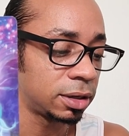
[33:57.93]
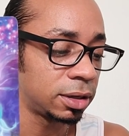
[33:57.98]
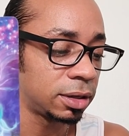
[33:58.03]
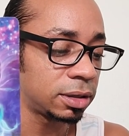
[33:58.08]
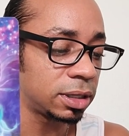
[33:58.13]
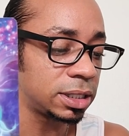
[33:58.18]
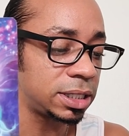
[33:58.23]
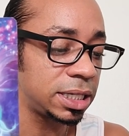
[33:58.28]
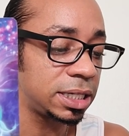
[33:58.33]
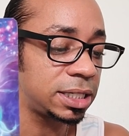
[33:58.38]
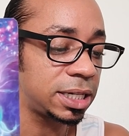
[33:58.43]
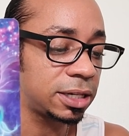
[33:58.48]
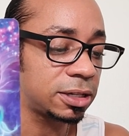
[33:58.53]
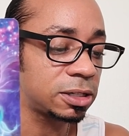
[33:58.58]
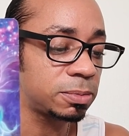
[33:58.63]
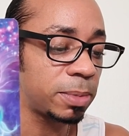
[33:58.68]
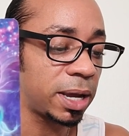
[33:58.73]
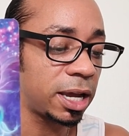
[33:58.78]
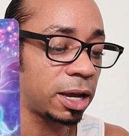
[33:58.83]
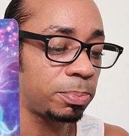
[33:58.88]
The
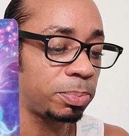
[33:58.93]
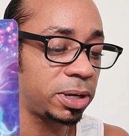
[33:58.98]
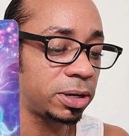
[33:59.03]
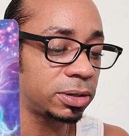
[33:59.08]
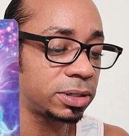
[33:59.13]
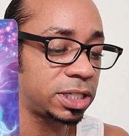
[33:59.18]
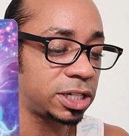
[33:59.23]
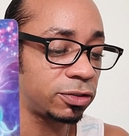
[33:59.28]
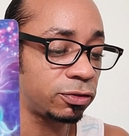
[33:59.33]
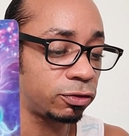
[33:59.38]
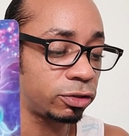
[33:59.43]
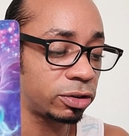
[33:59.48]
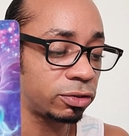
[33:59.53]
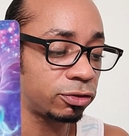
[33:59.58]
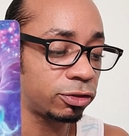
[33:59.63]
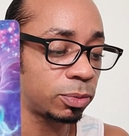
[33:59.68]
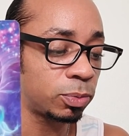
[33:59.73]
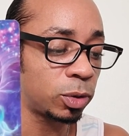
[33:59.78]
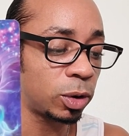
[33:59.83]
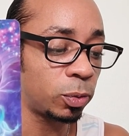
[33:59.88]
details may appear different
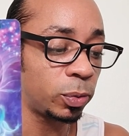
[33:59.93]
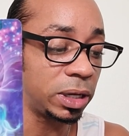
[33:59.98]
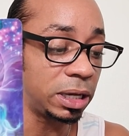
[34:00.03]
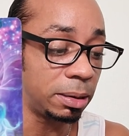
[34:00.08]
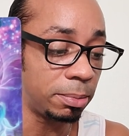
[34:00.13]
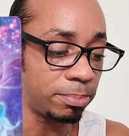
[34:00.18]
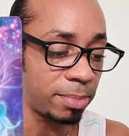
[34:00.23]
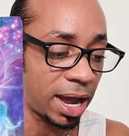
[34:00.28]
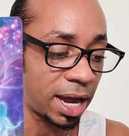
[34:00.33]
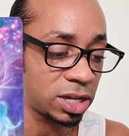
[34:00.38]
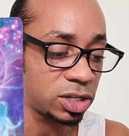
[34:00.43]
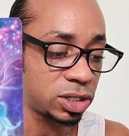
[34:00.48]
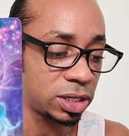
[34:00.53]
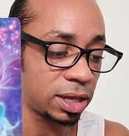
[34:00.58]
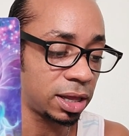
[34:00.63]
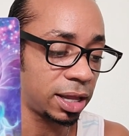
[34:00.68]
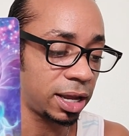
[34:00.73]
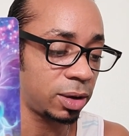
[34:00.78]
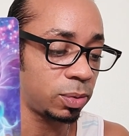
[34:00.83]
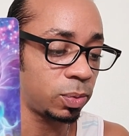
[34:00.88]
from what we
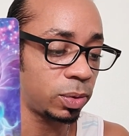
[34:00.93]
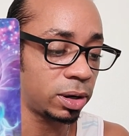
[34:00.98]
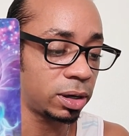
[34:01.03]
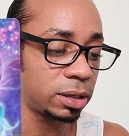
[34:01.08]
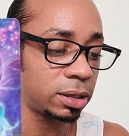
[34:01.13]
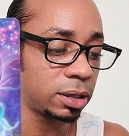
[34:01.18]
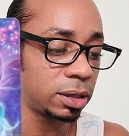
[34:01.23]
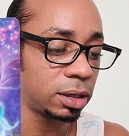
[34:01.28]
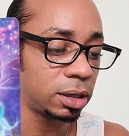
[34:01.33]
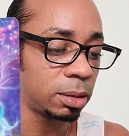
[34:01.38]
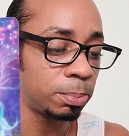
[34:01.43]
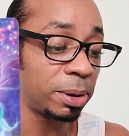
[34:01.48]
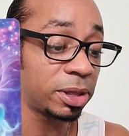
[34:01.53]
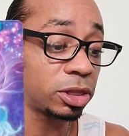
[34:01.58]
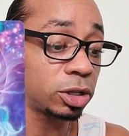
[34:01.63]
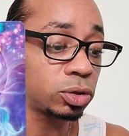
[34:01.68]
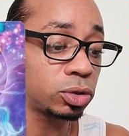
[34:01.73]
imagined they would, but the